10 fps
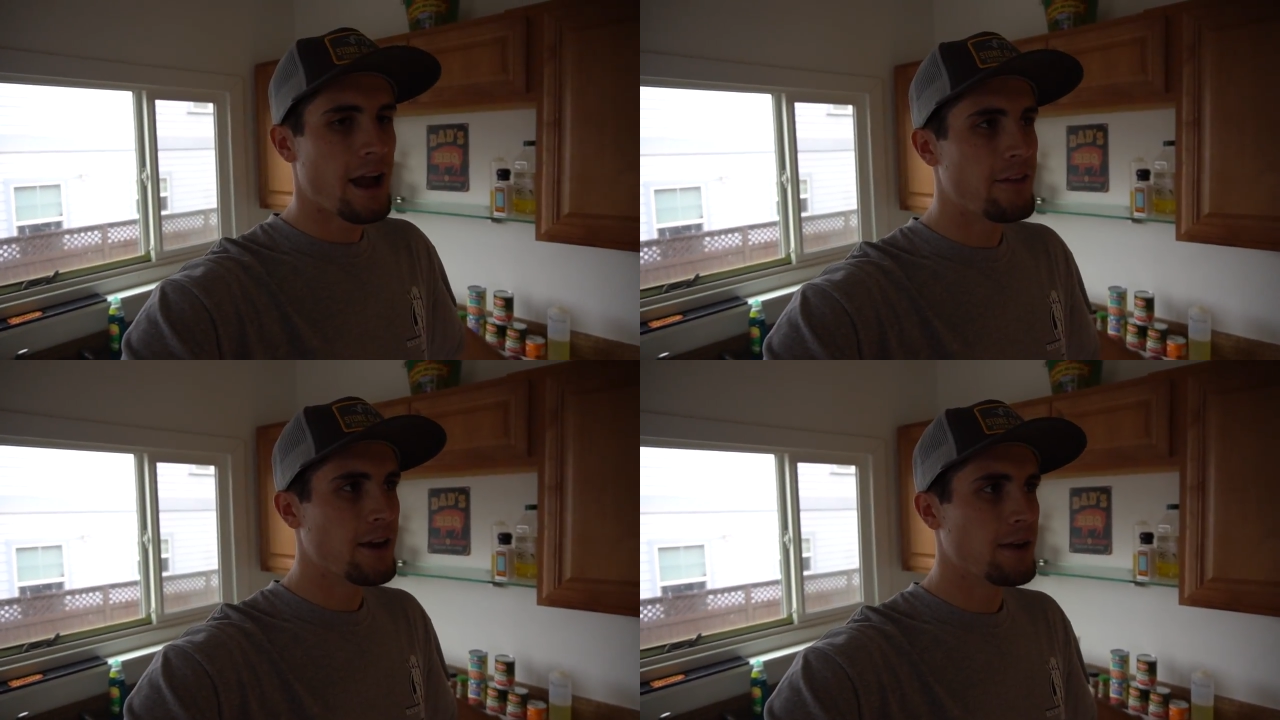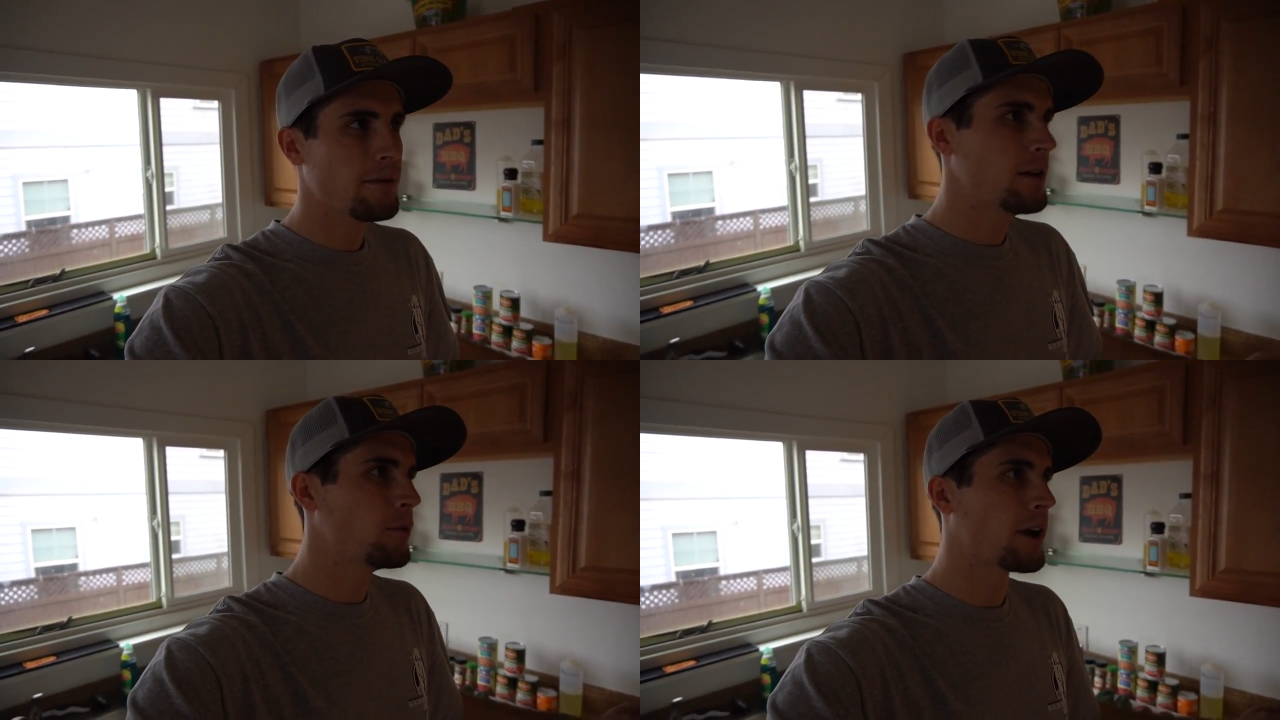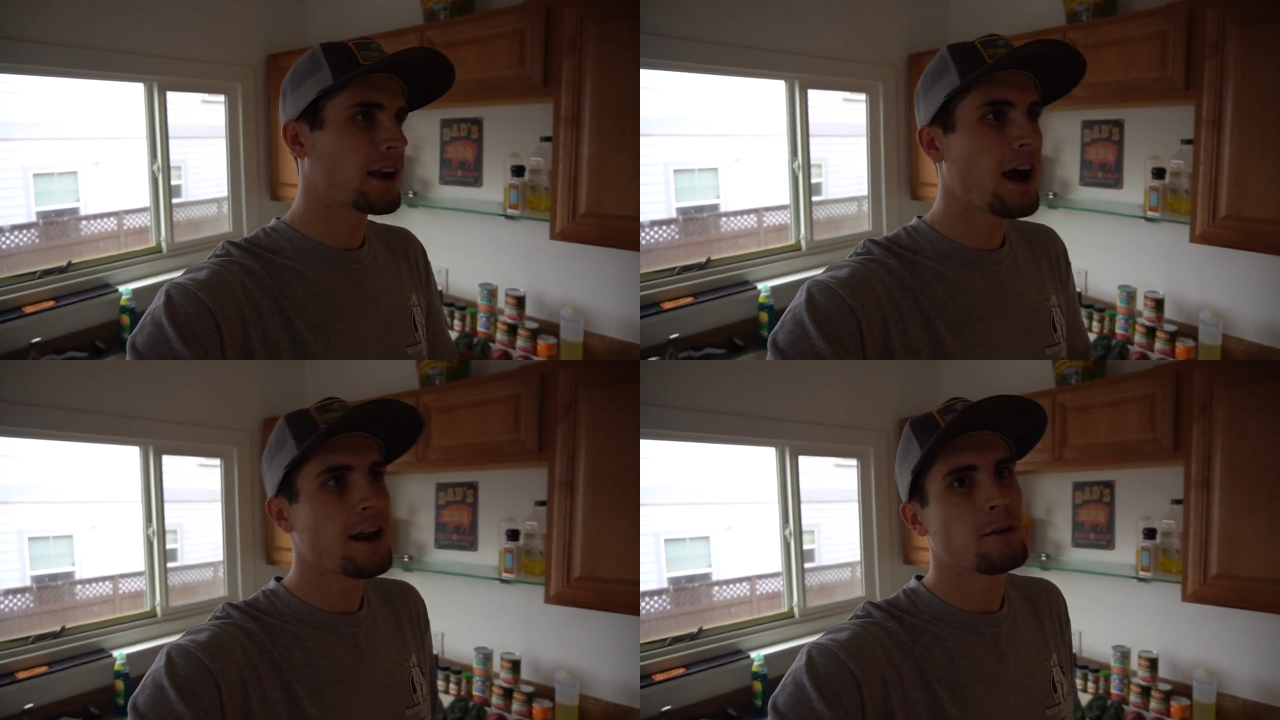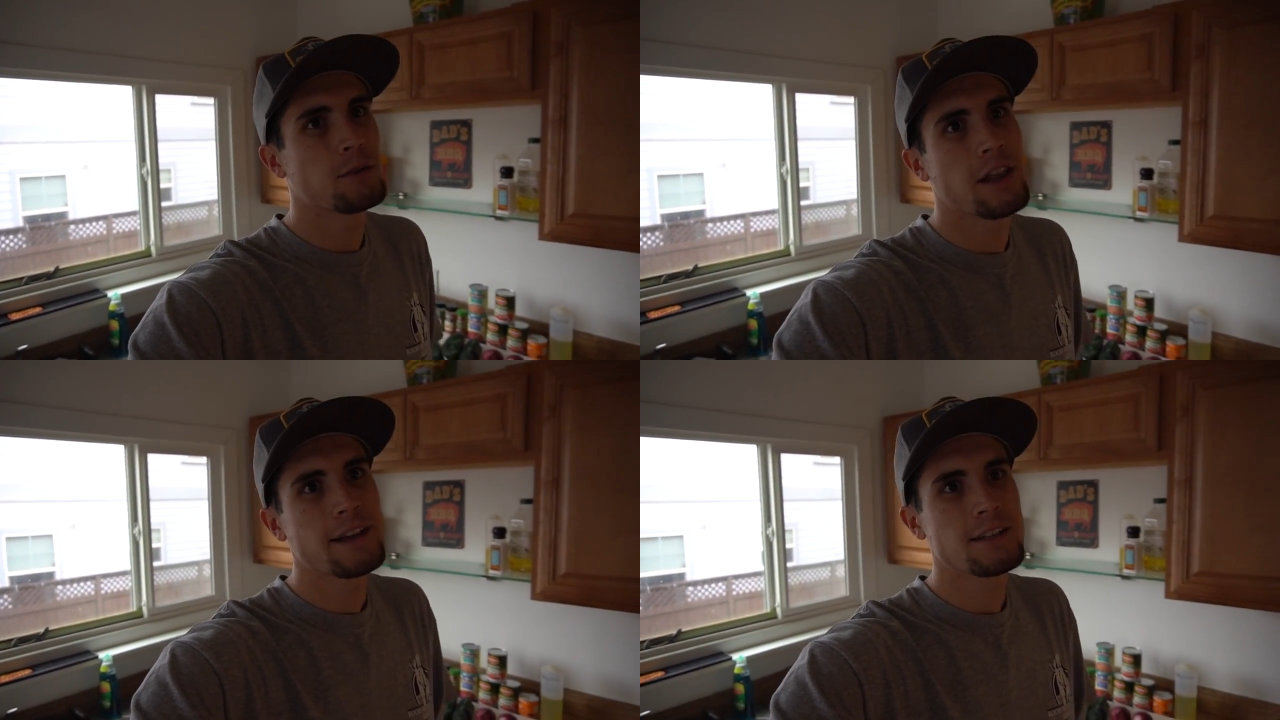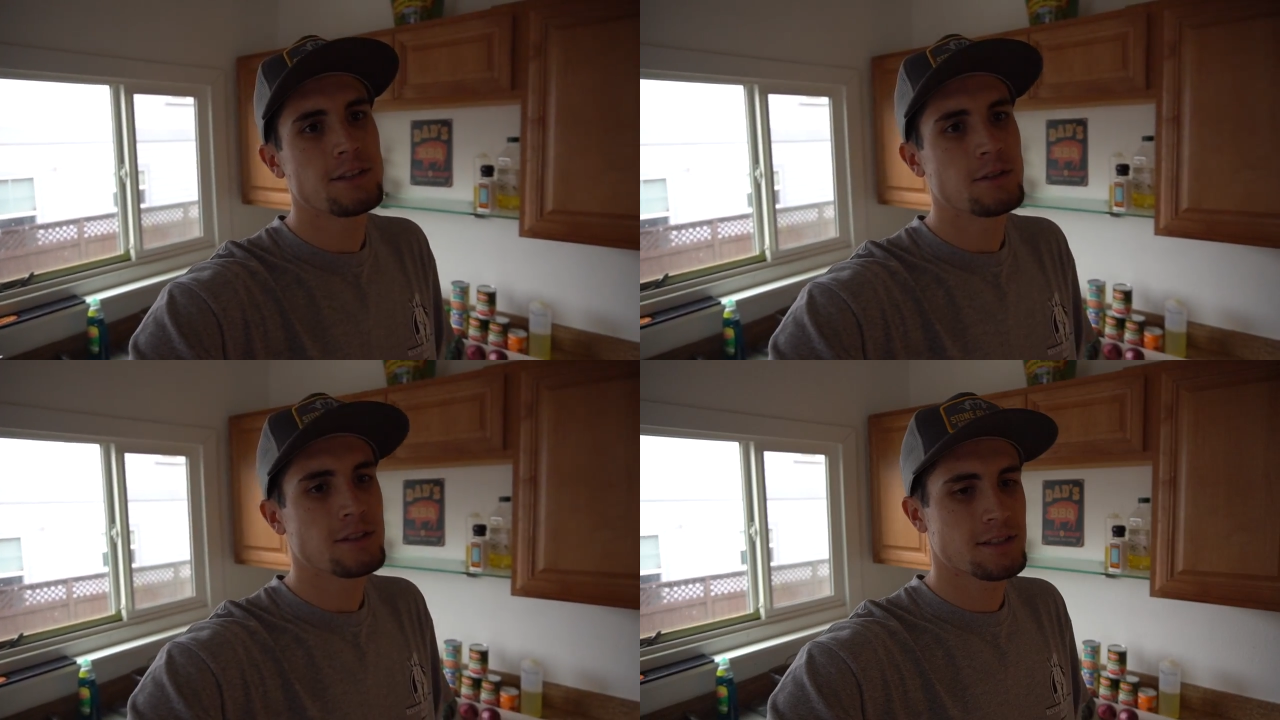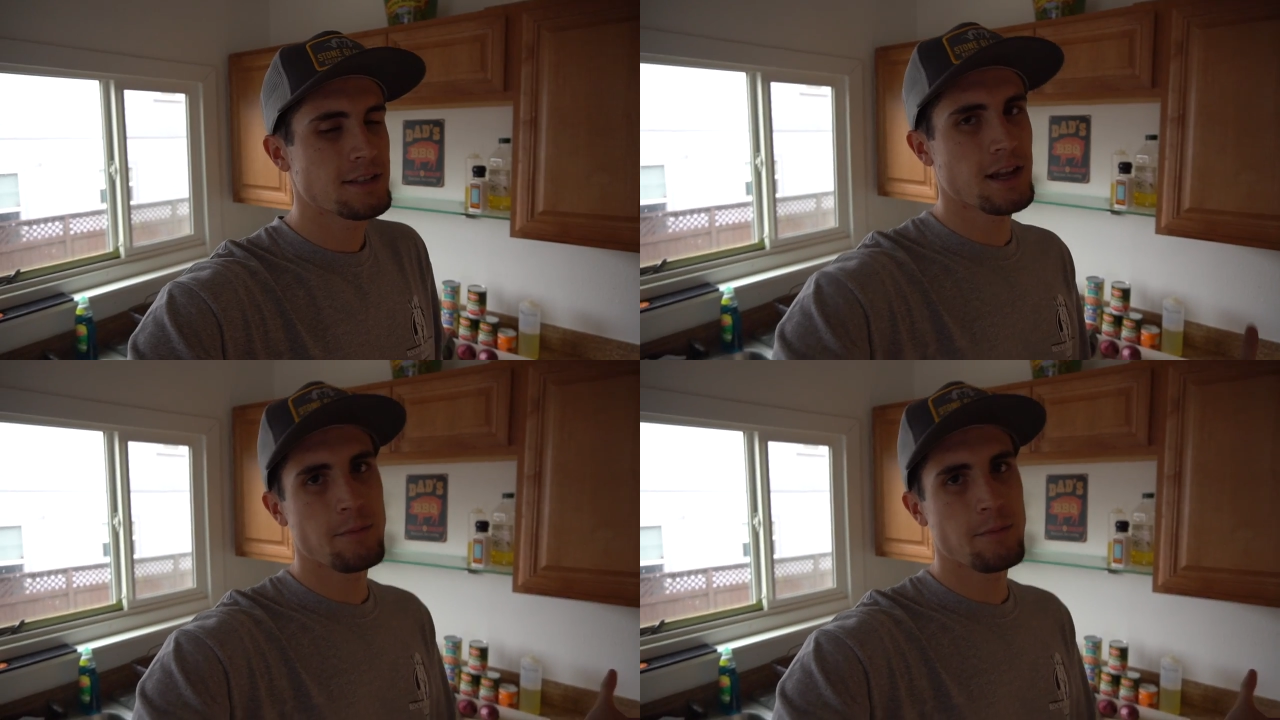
And then what I kind of would like to do is, since,